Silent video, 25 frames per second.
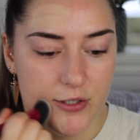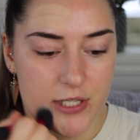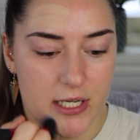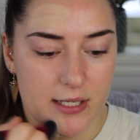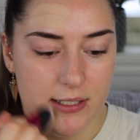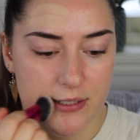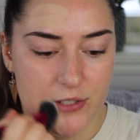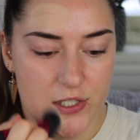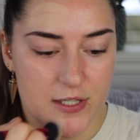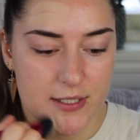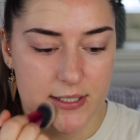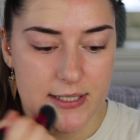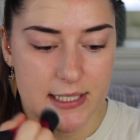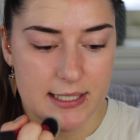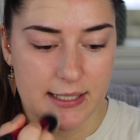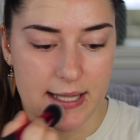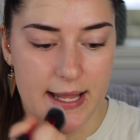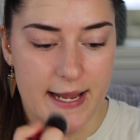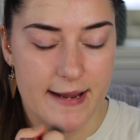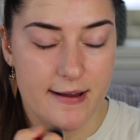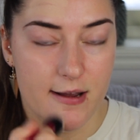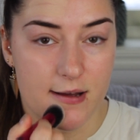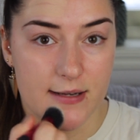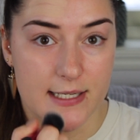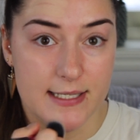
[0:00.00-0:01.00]
they just
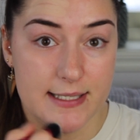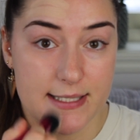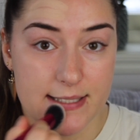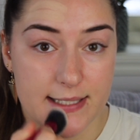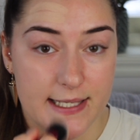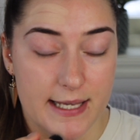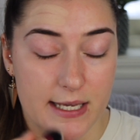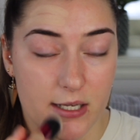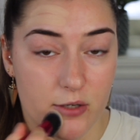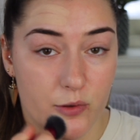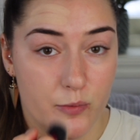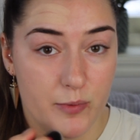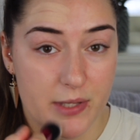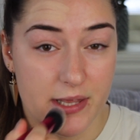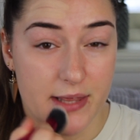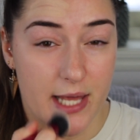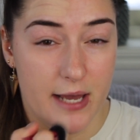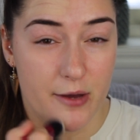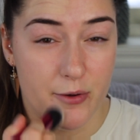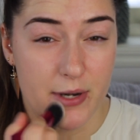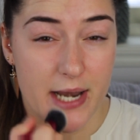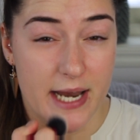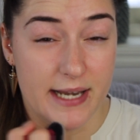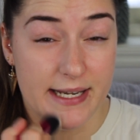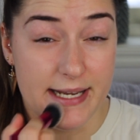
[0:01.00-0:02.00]
lay on the skin
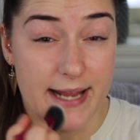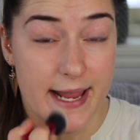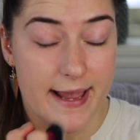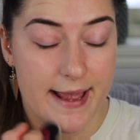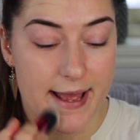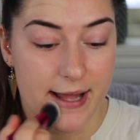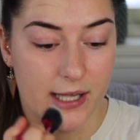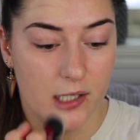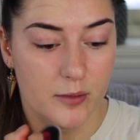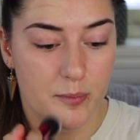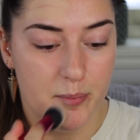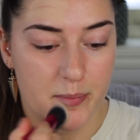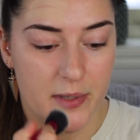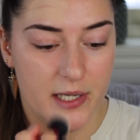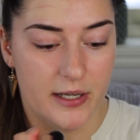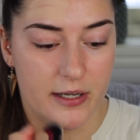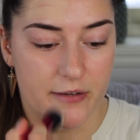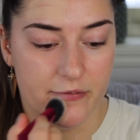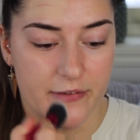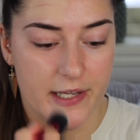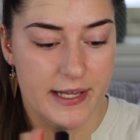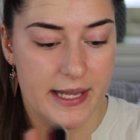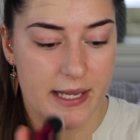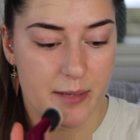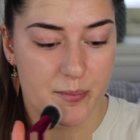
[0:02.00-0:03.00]
without any help
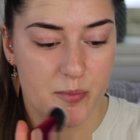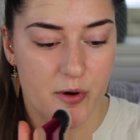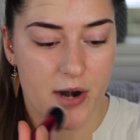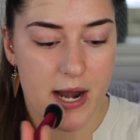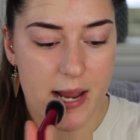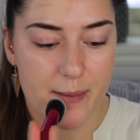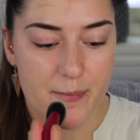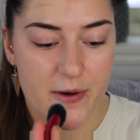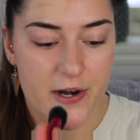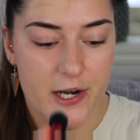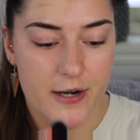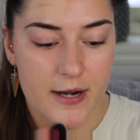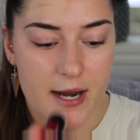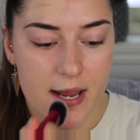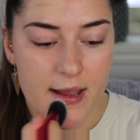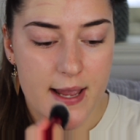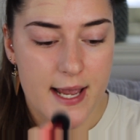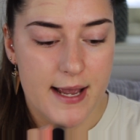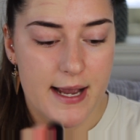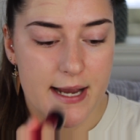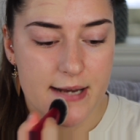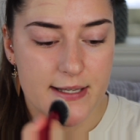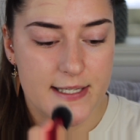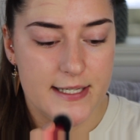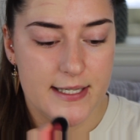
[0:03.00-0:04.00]
of a primer.
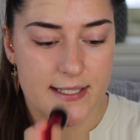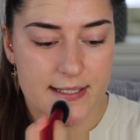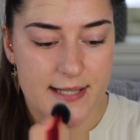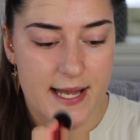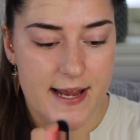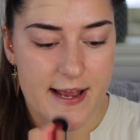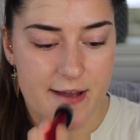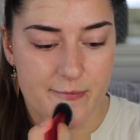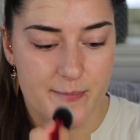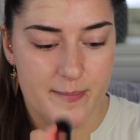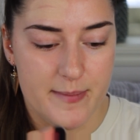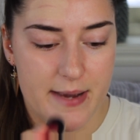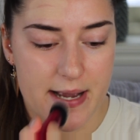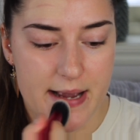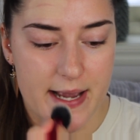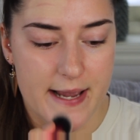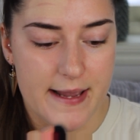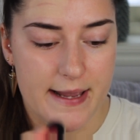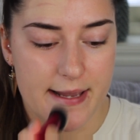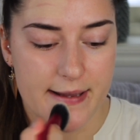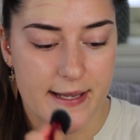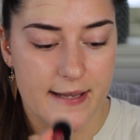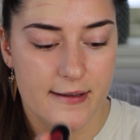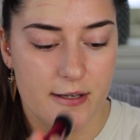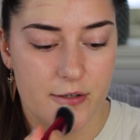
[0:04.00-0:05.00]
I just have
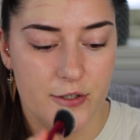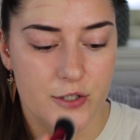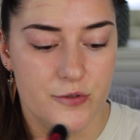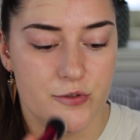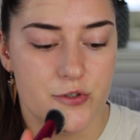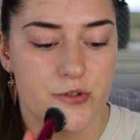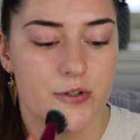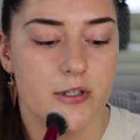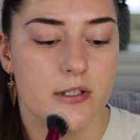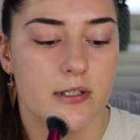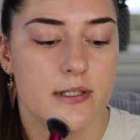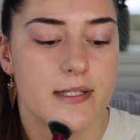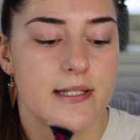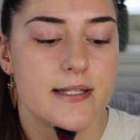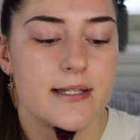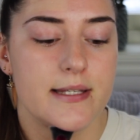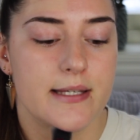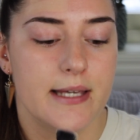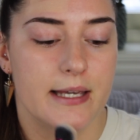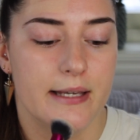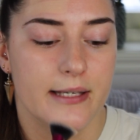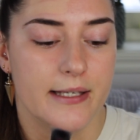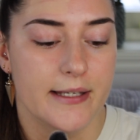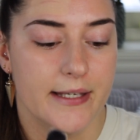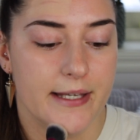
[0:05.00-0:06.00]
my usual
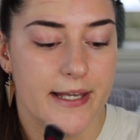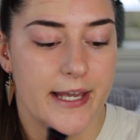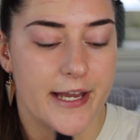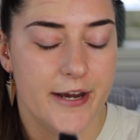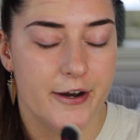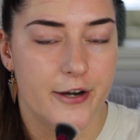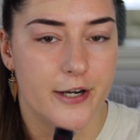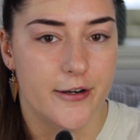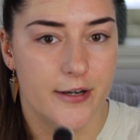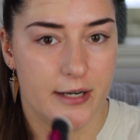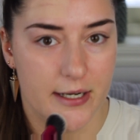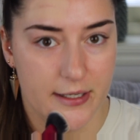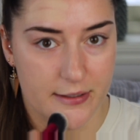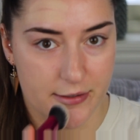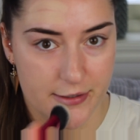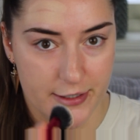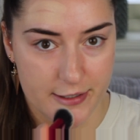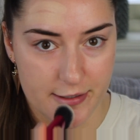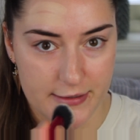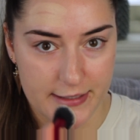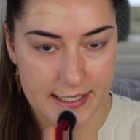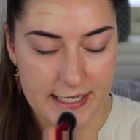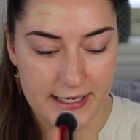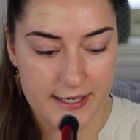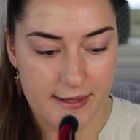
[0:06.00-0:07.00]
skincare
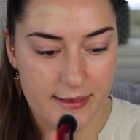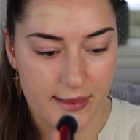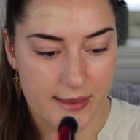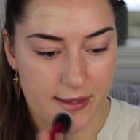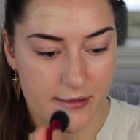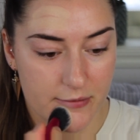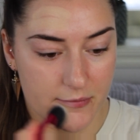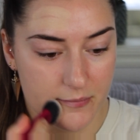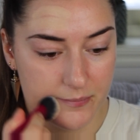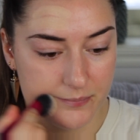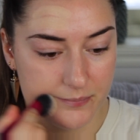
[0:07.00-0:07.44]
underneath.